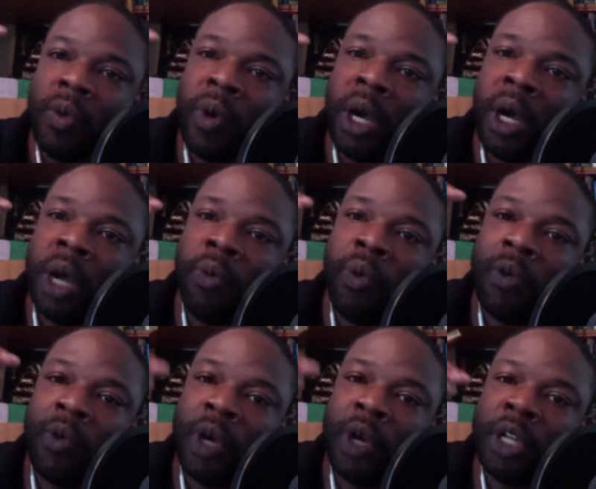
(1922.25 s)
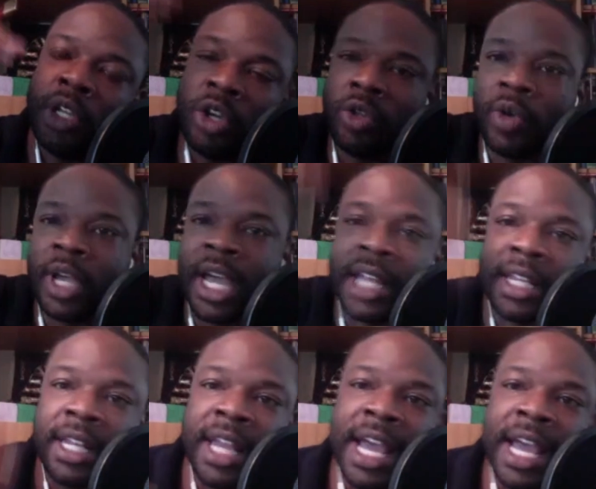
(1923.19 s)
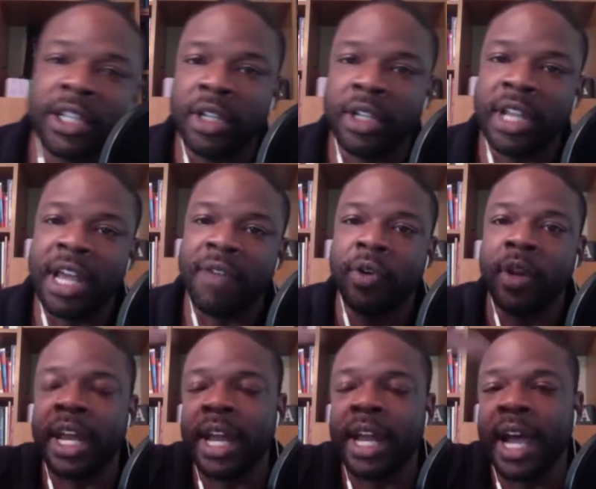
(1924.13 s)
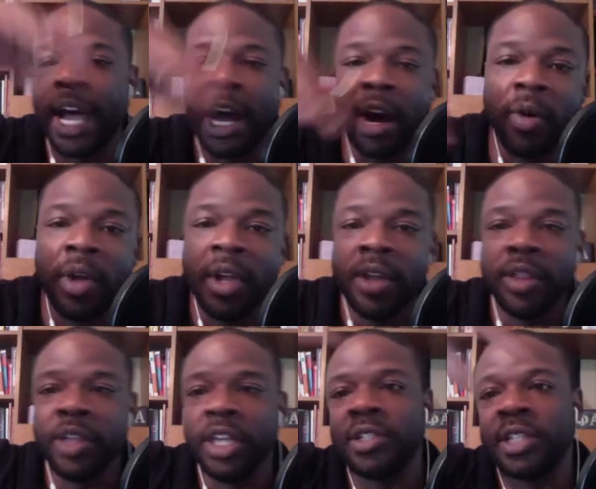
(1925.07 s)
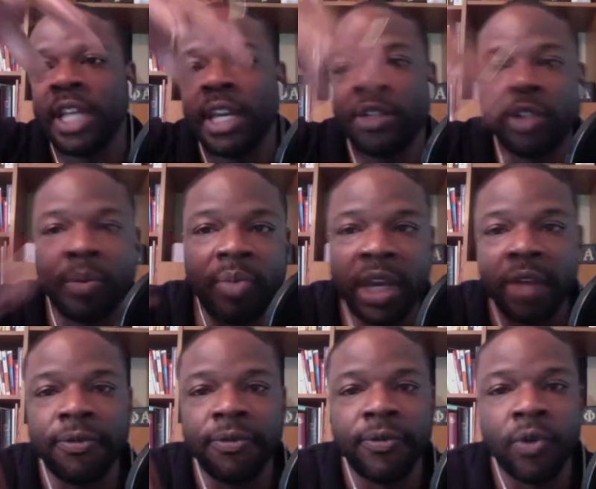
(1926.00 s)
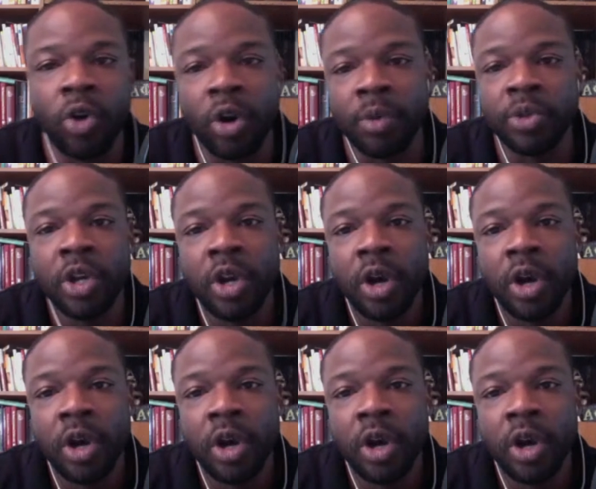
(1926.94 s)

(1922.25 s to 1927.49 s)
what you're doing at the national level and how these things are being formed